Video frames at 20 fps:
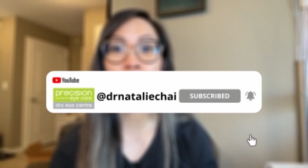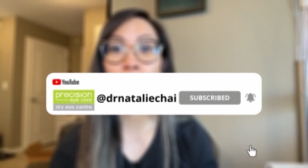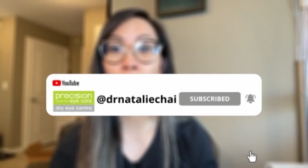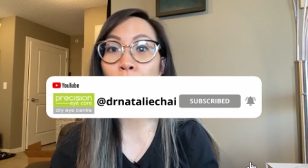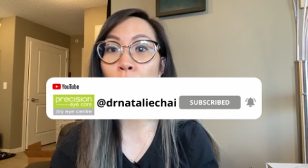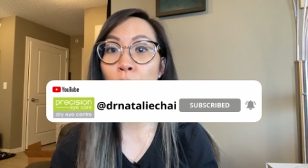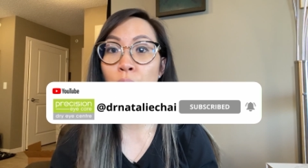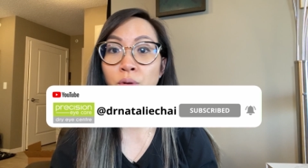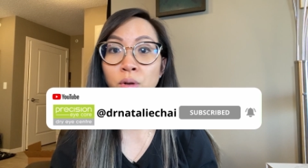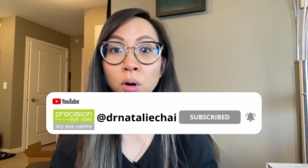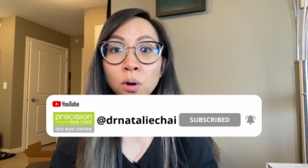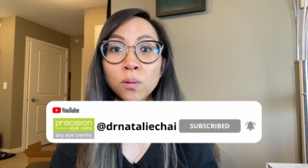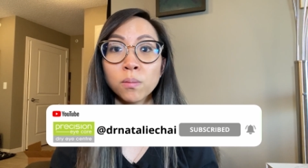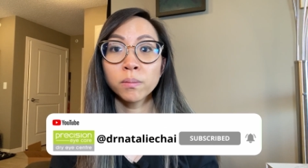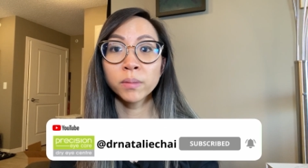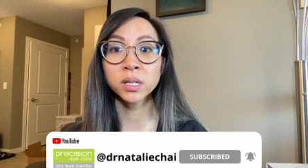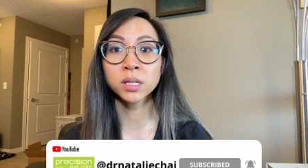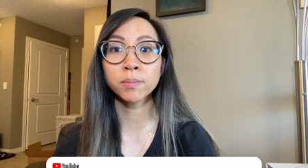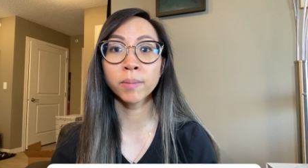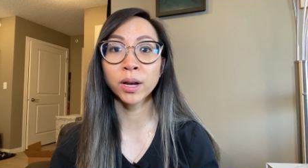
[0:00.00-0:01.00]
sure you don't
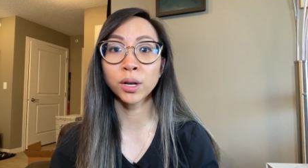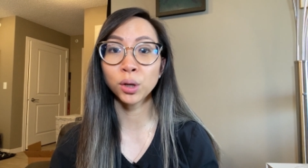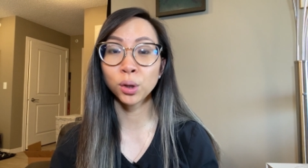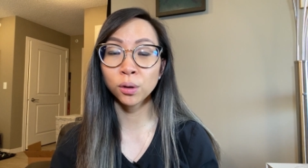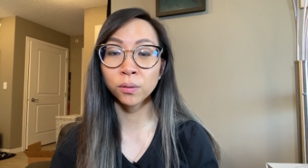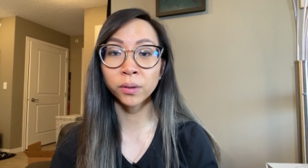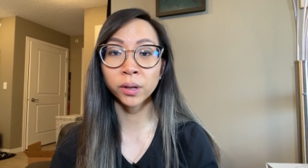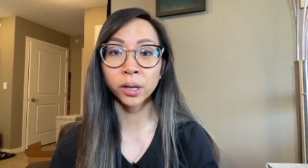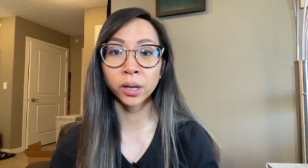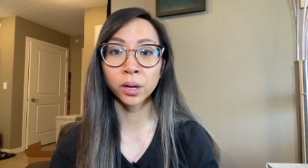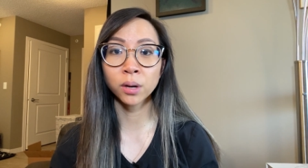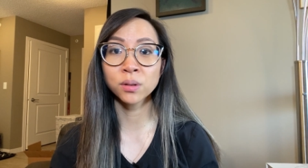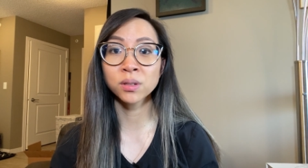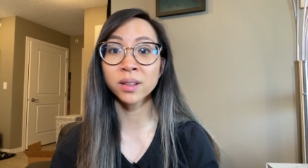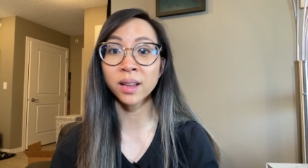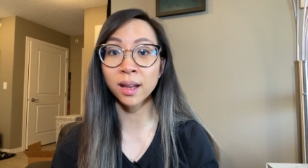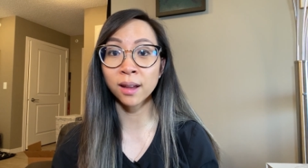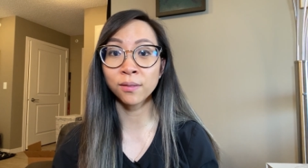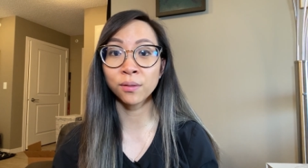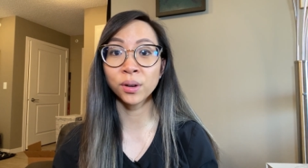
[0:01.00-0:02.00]
miss my new videos
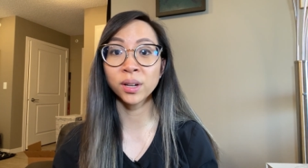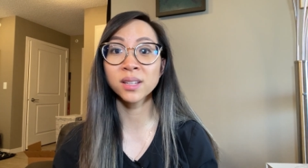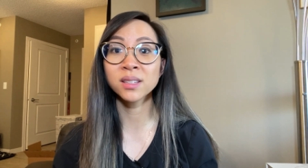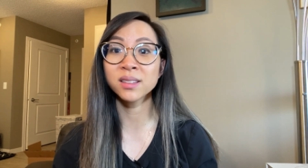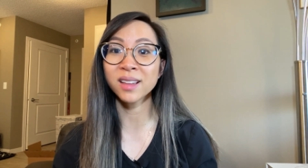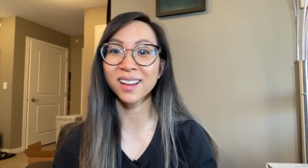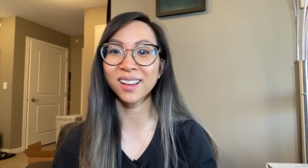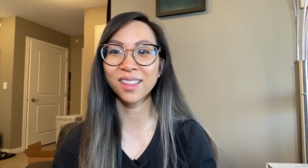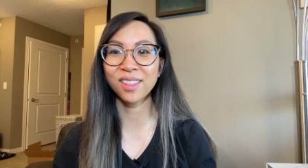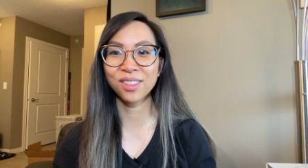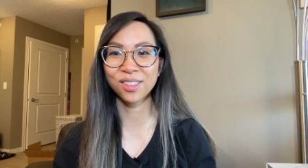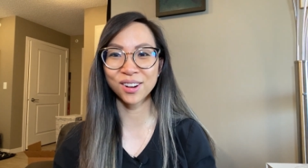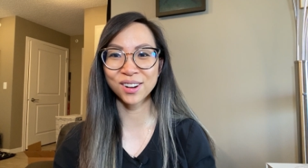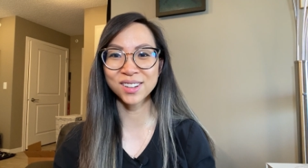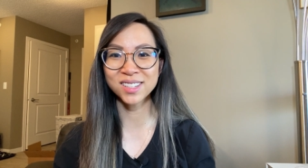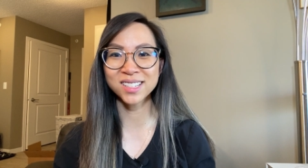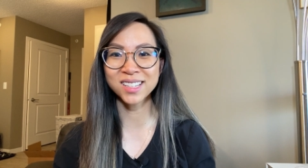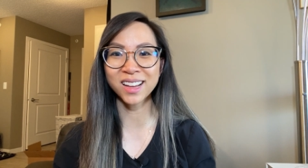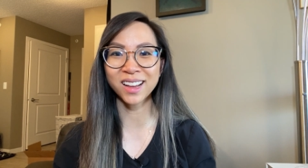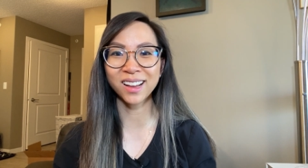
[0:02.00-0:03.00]
every second
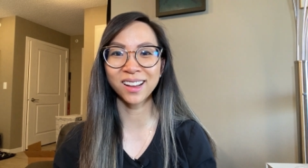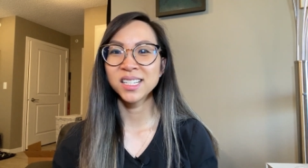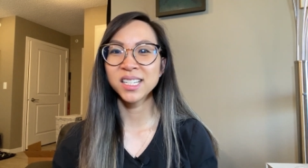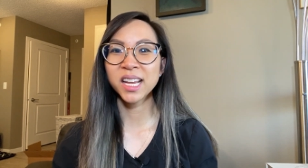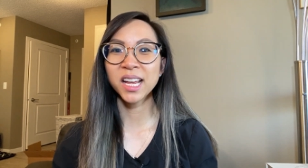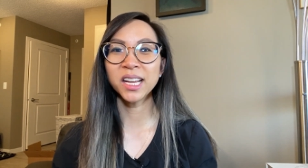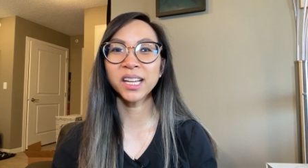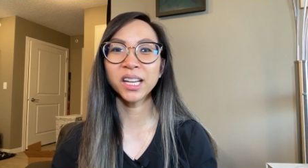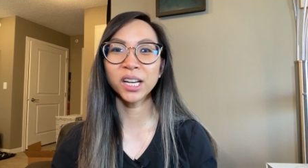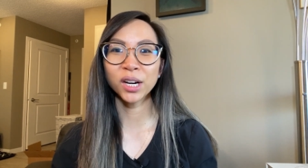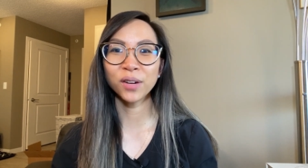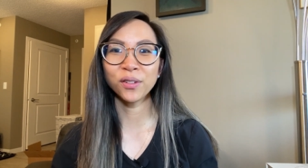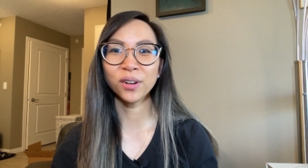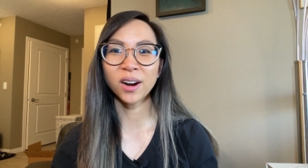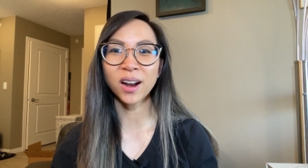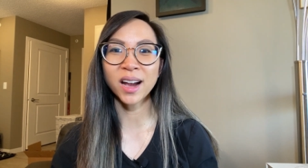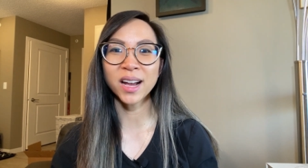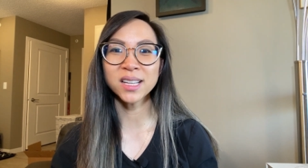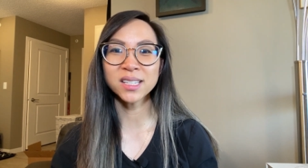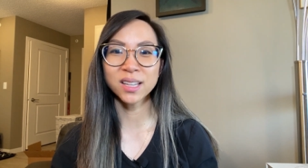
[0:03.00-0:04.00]
Thursday. Take care of
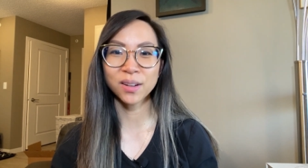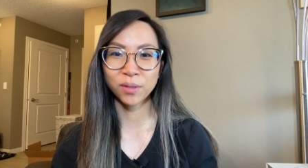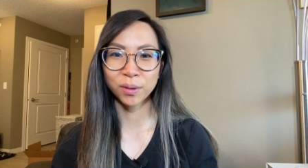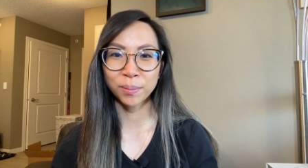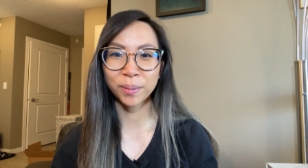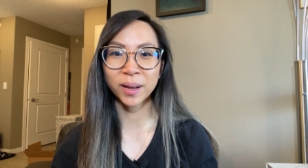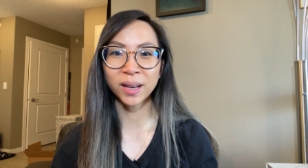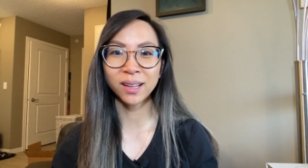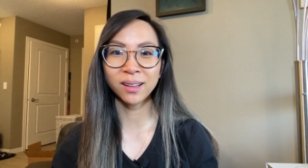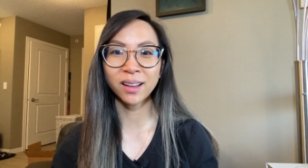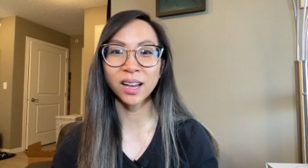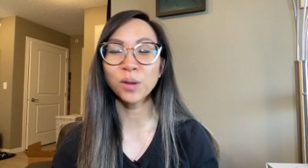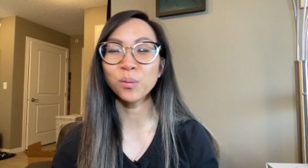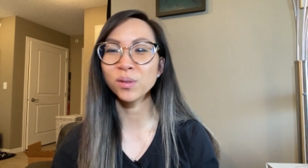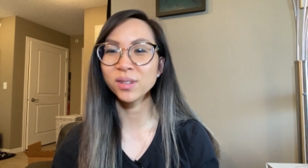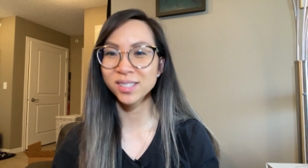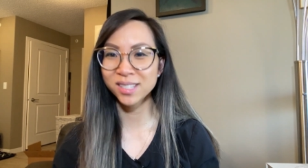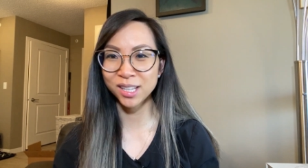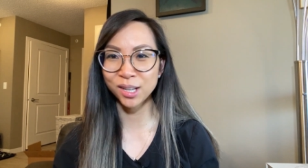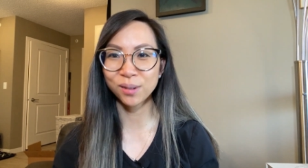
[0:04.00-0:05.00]
your eyes, everybody, and
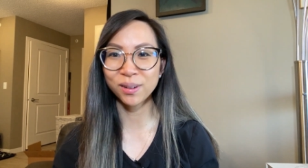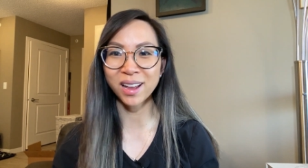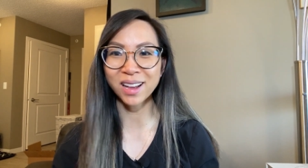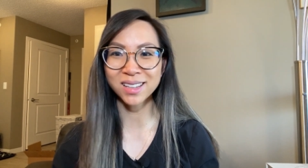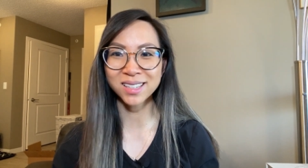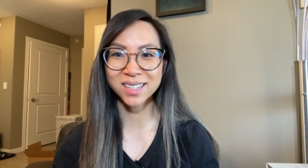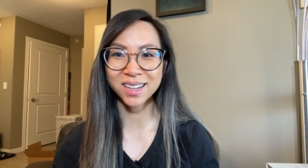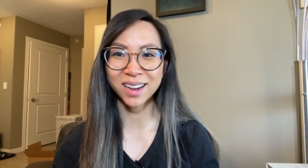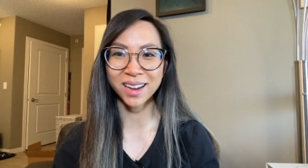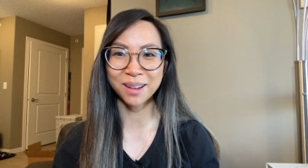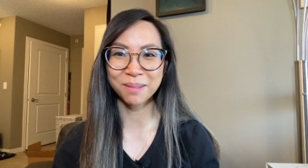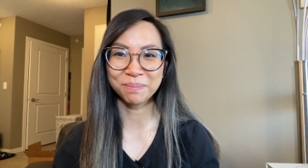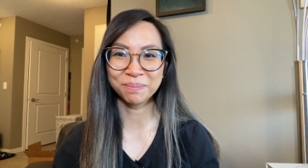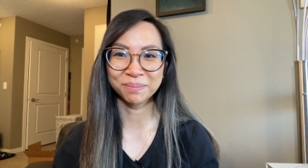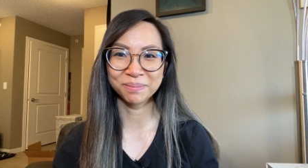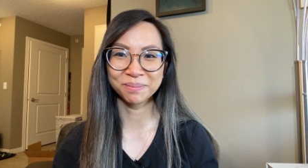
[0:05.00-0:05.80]
we'll see you next time.